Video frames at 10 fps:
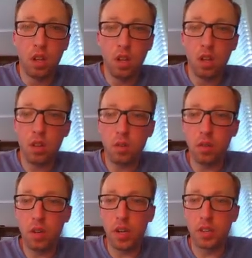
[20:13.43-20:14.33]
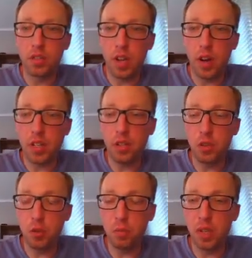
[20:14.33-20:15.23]
All right, so now I need to
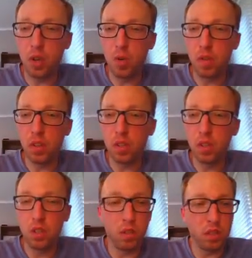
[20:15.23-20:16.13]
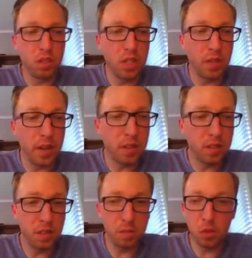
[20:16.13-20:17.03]
bring over, let's see, if I
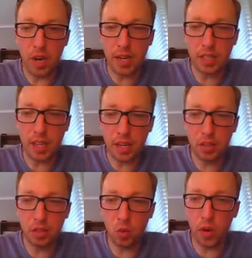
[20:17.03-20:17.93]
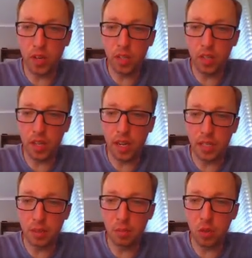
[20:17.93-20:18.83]
subtract x squared and I
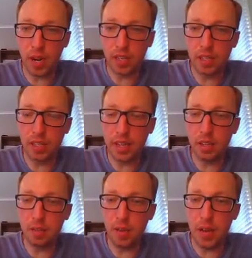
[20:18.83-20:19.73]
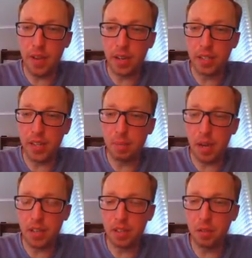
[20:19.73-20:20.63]
subtract negative 5x, that's
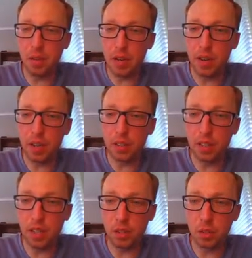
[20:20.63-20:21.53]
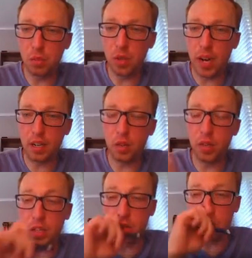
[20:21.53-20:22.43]
positive 5x, and I'll subtract 3,
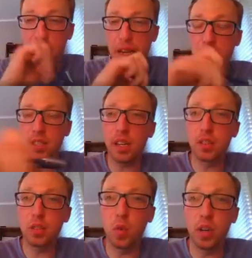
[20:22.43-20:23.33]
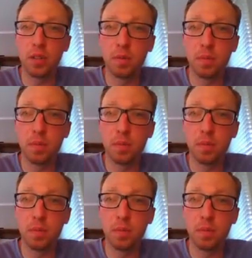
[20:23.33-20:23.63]
so minus x squared